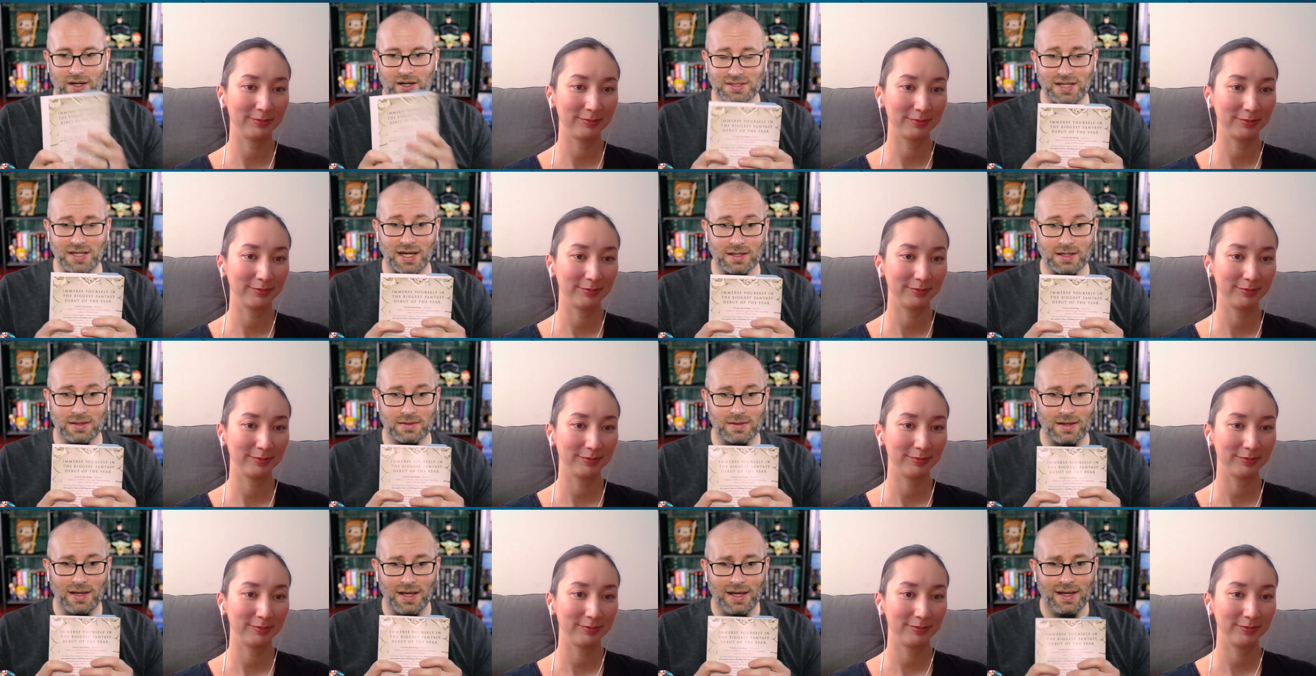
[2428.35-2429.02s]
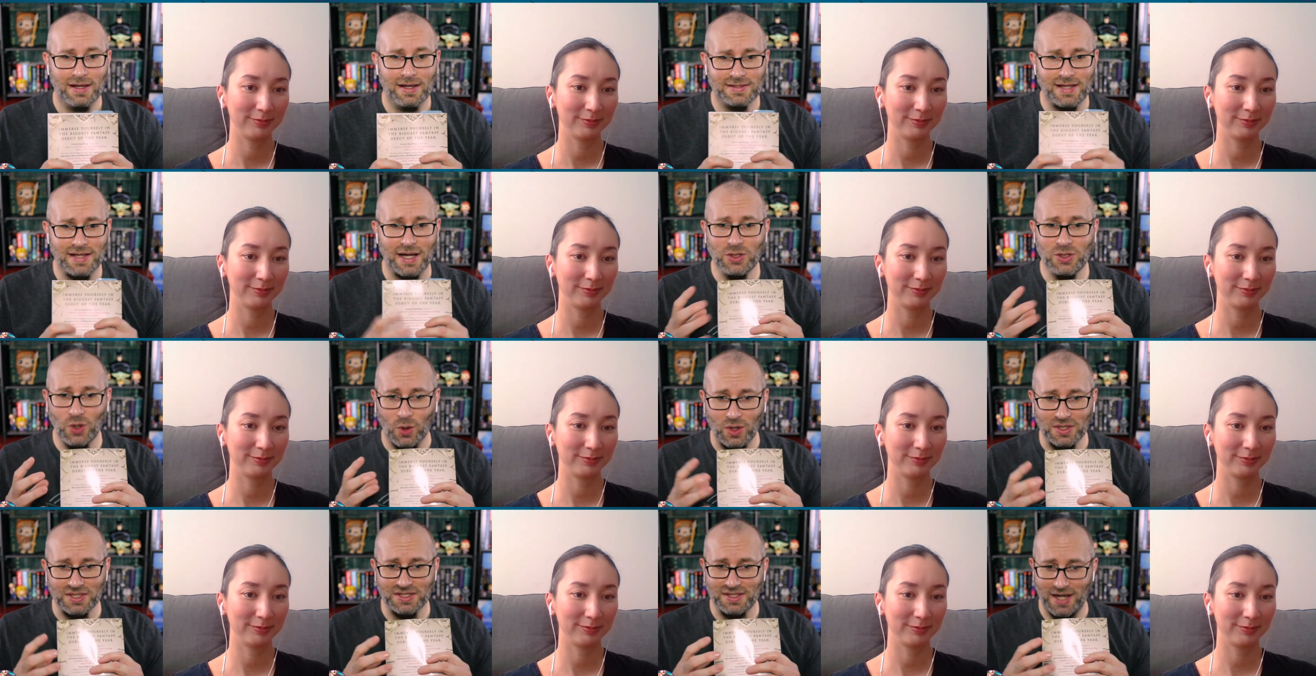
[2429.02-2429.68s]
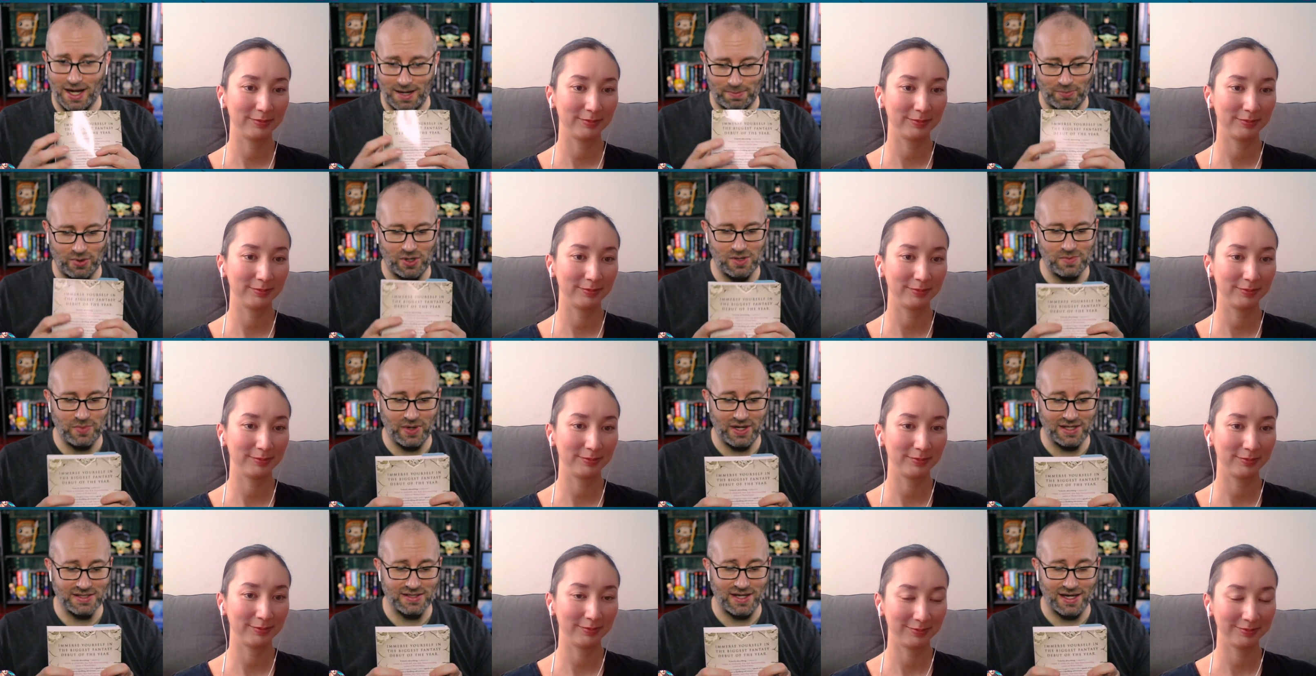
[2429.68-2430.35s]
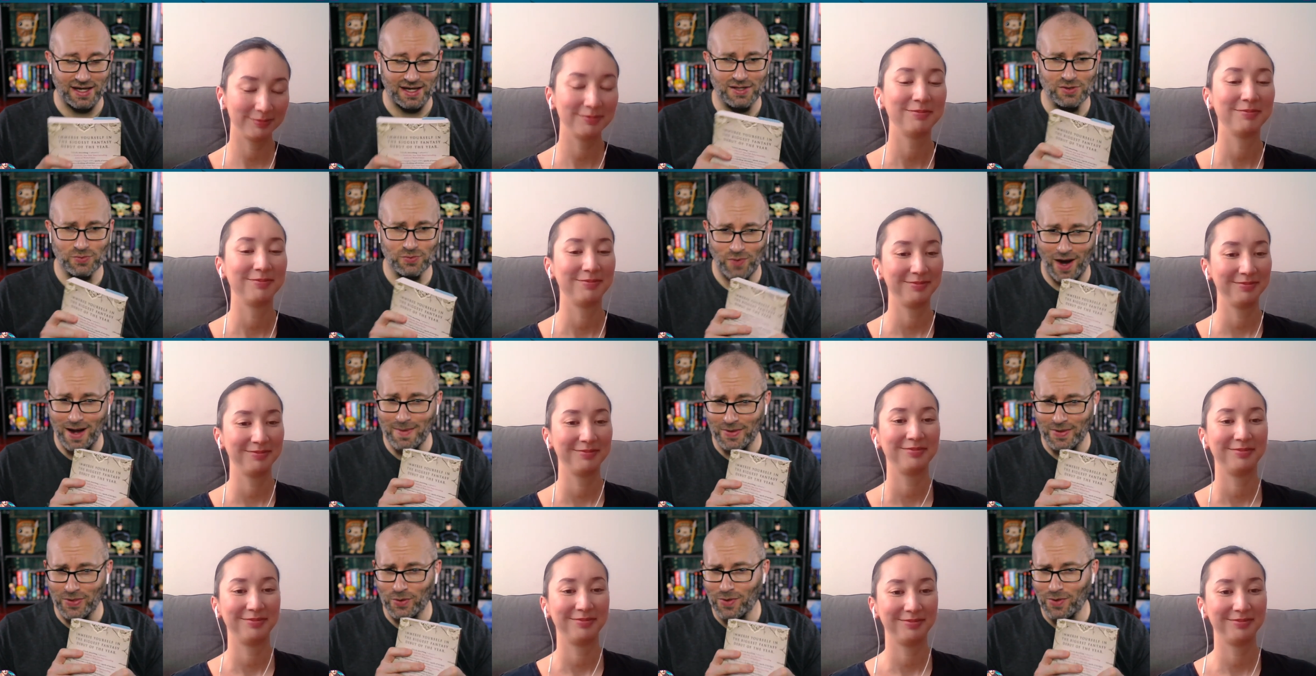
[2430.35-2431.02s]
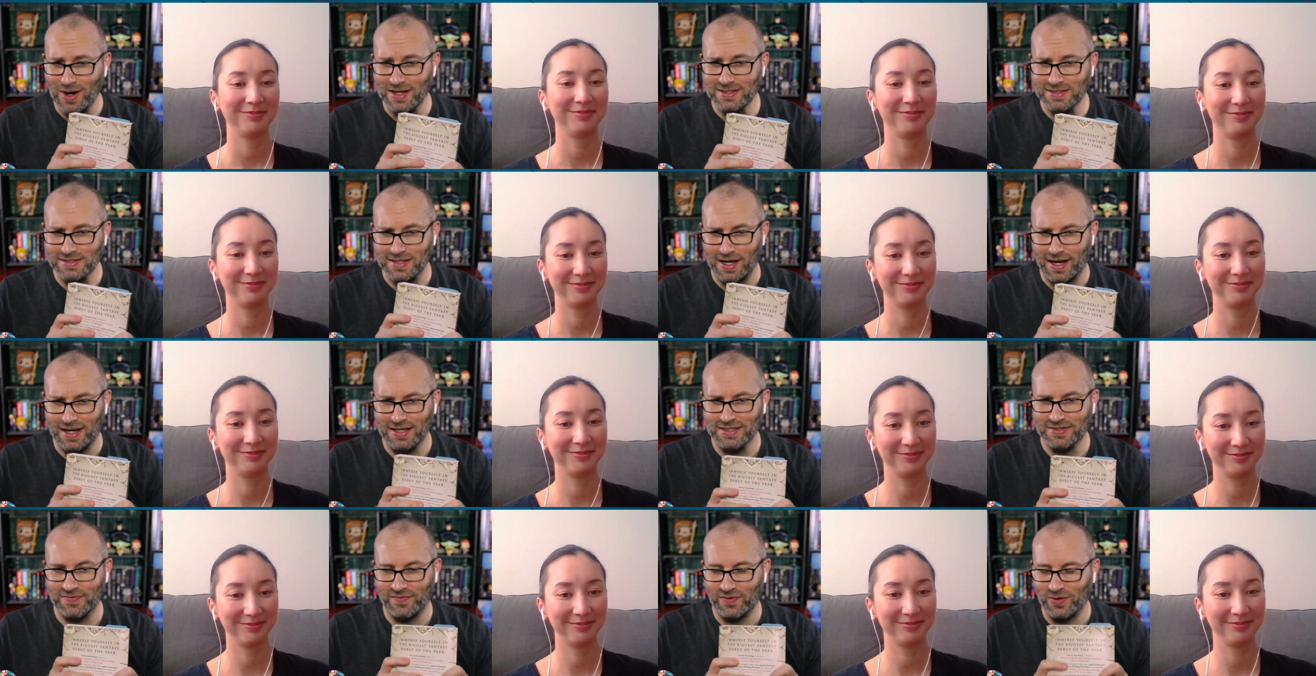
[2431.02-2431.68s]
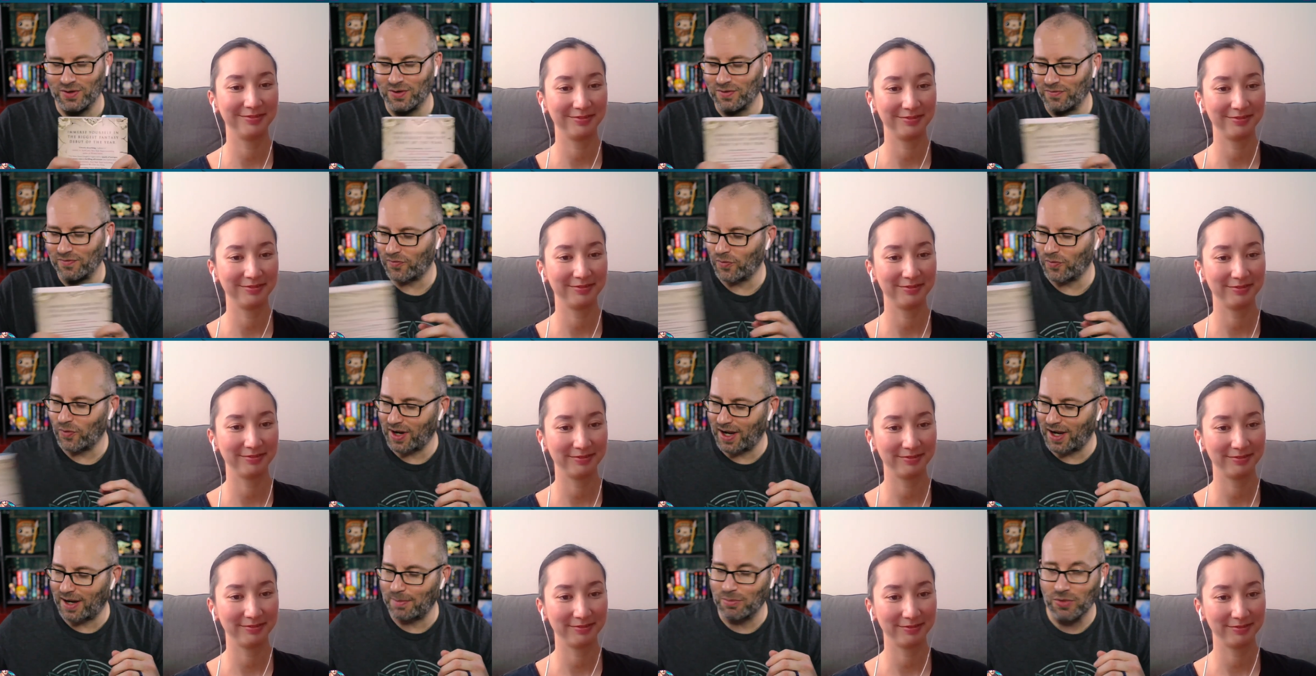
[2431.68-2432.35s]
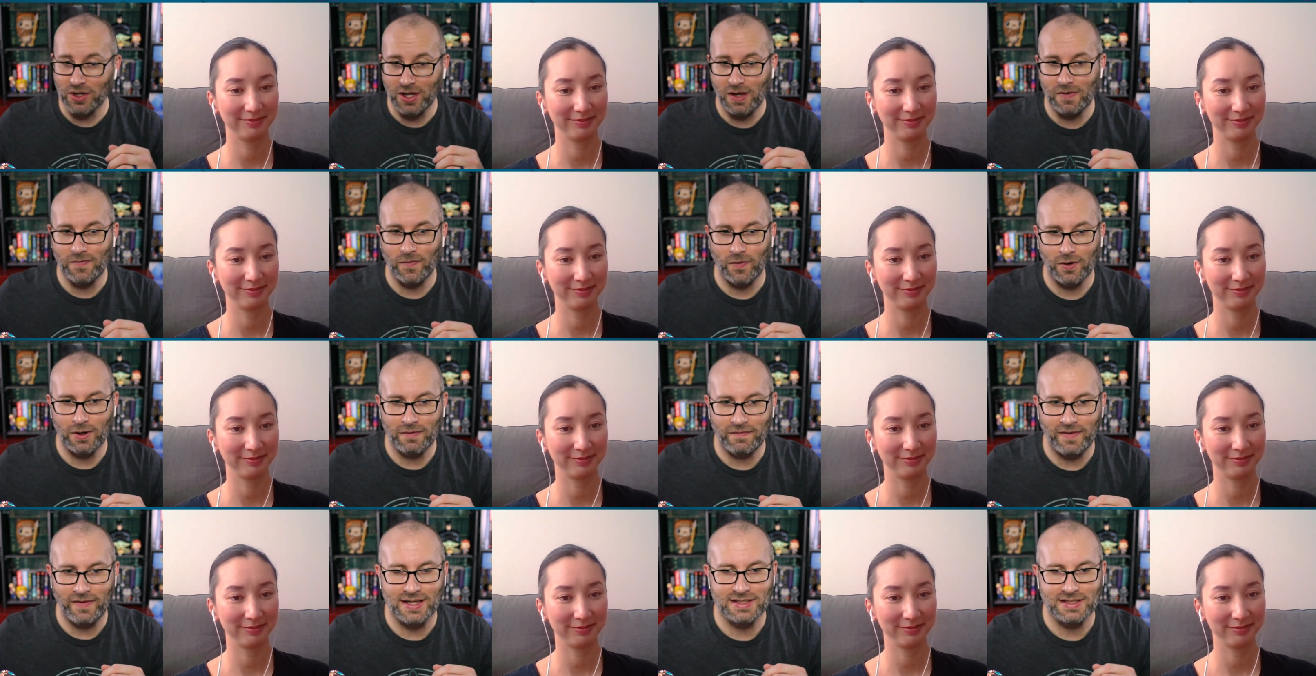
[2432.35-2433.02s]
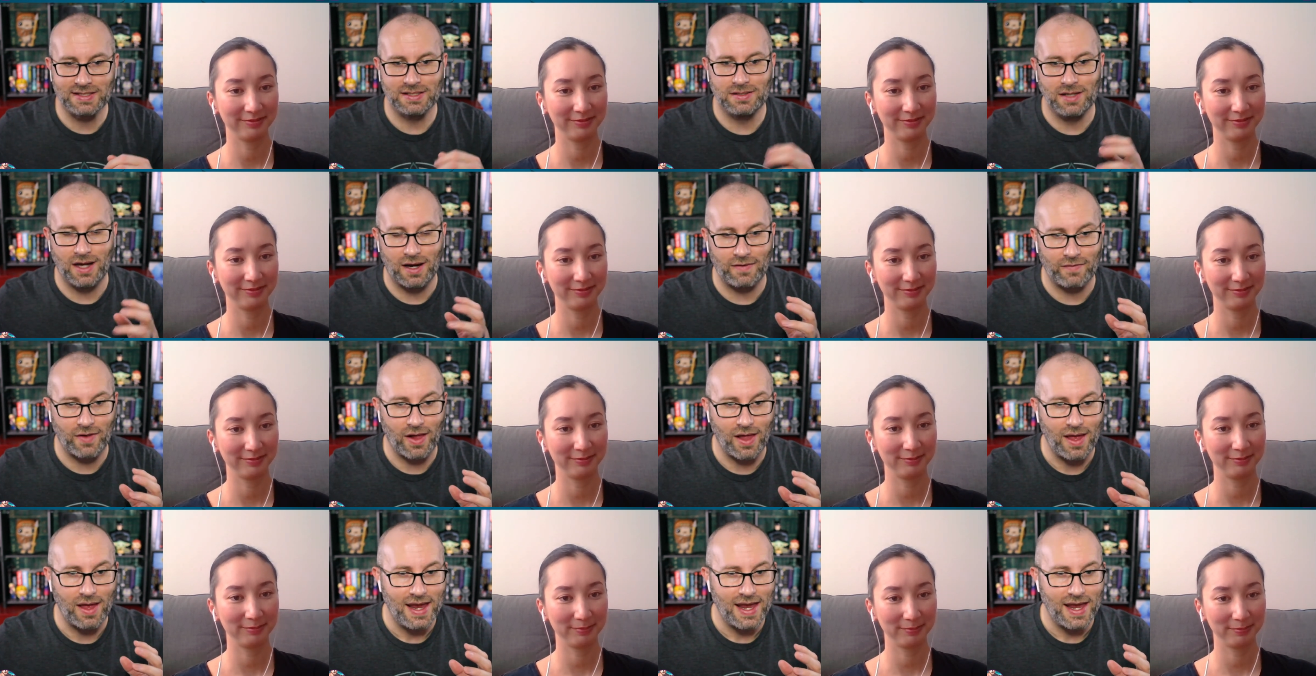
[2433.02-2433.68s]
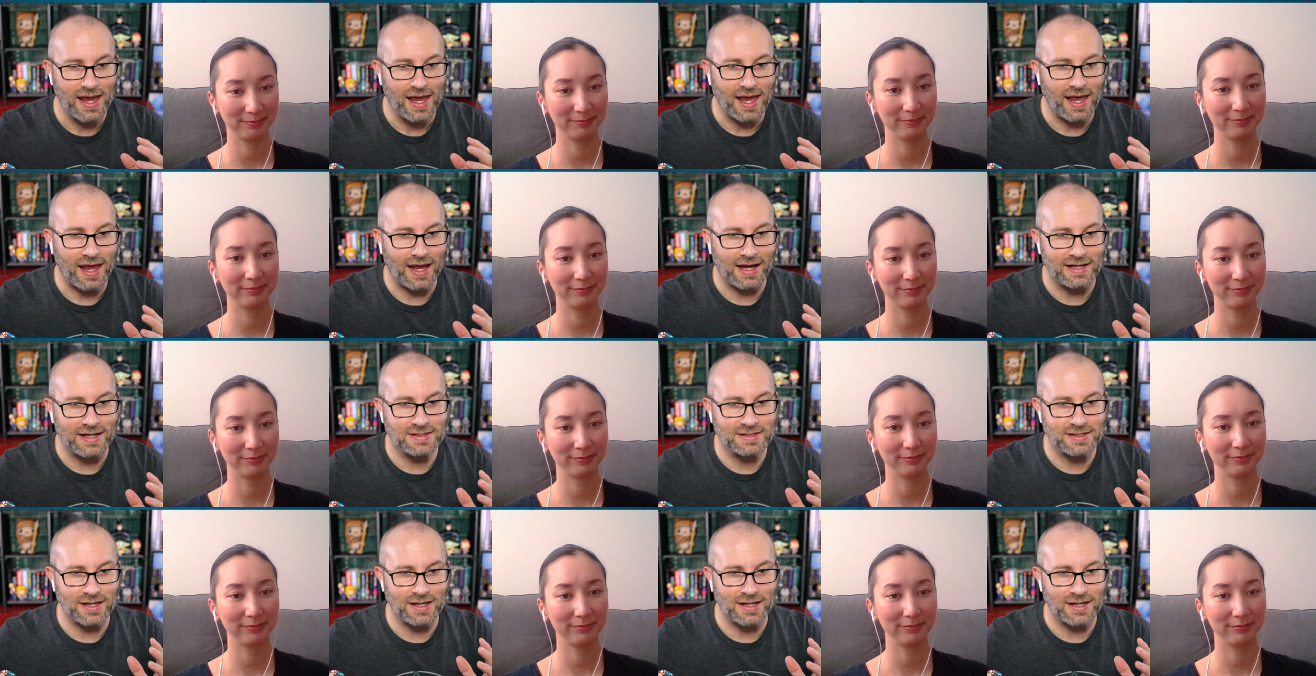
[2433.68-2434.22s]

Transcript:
Speaker 1: It's not, it's not a doorstopper, but it's like, it's right about the right size for, for what I'm looking for in a fantasy novel. And,